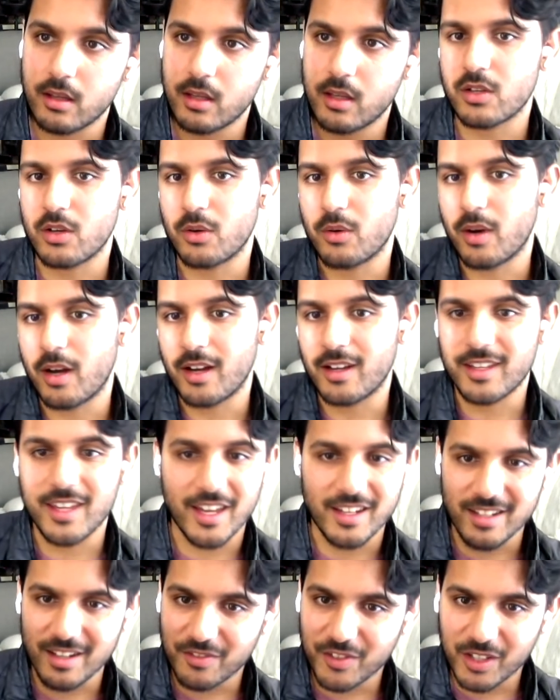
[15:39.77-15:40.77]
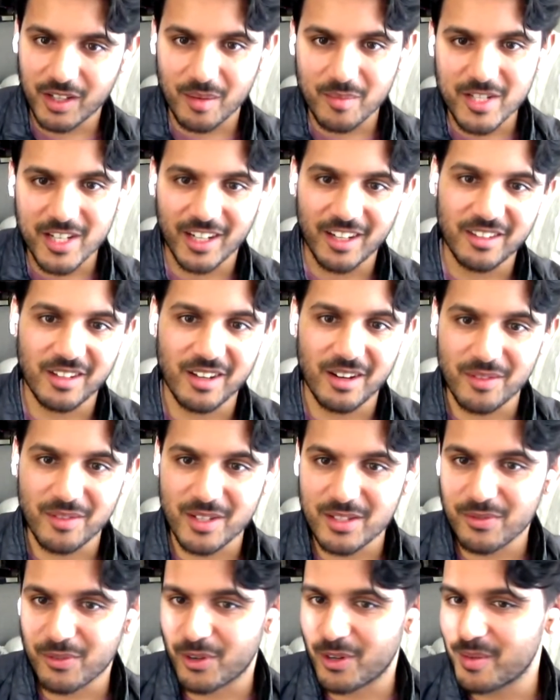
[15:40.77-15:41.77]
So uh, yeah, definitely come check out the
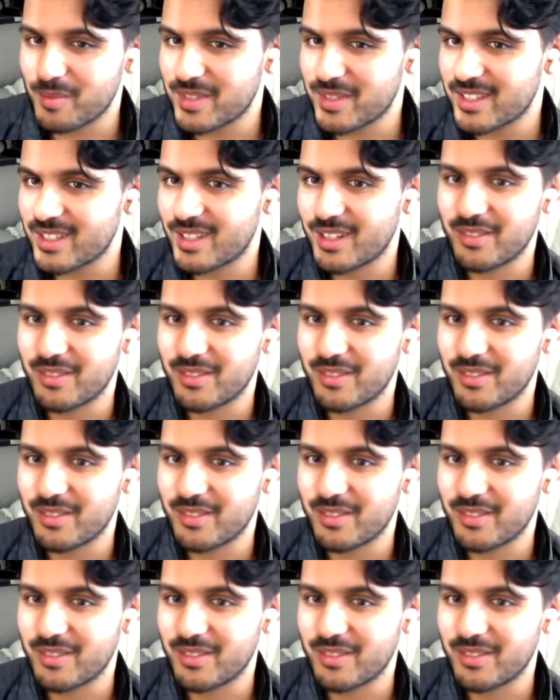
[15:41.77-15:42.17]
governance forums.